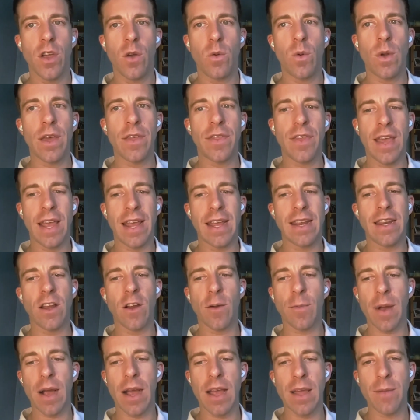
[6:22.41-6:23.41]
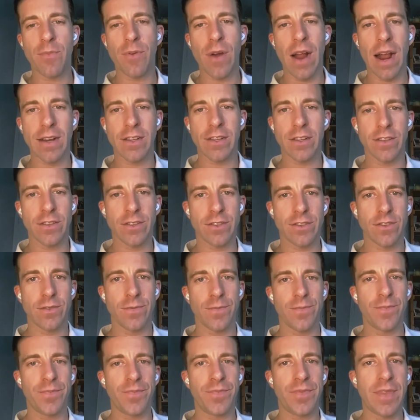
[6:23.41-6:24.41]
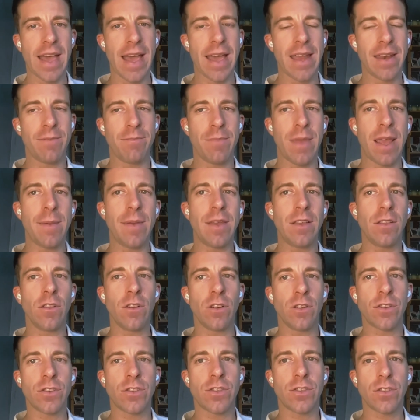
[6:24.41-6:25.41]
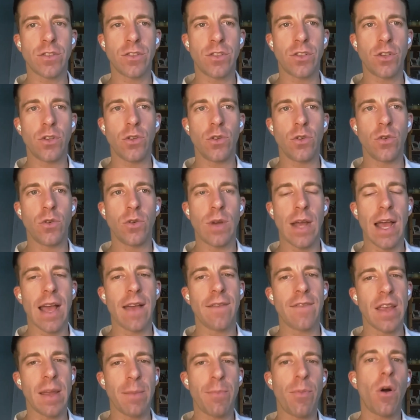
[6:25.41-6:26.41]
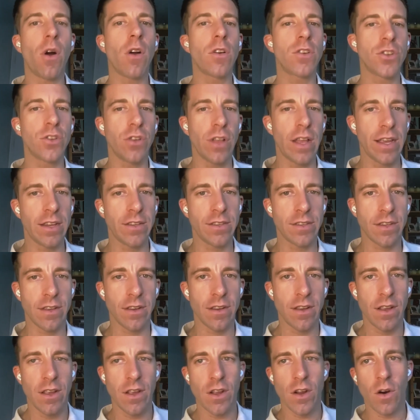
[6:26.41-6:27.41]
with a nearby practice that maybe looks to have a partial exit